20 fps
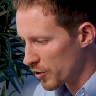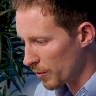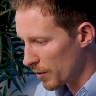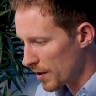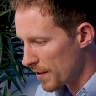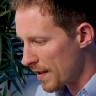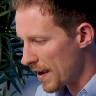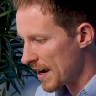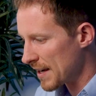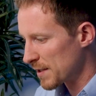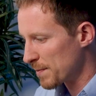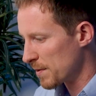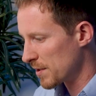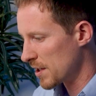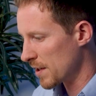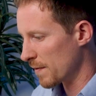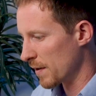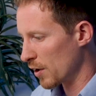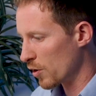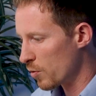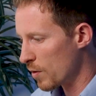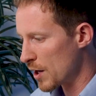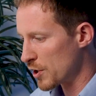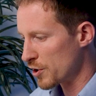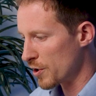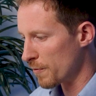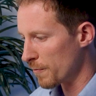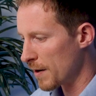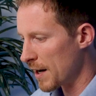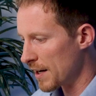during that specific
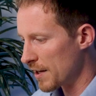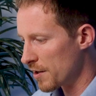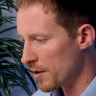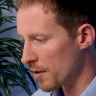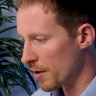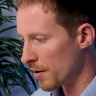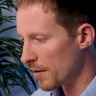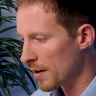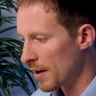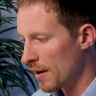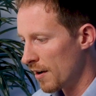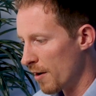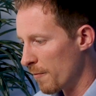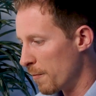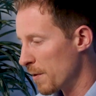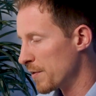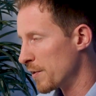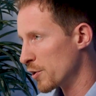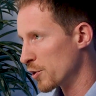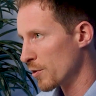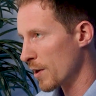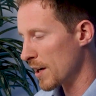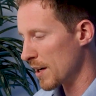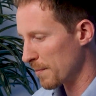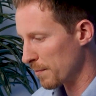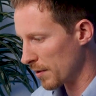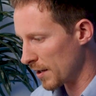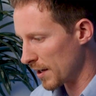question right here with the training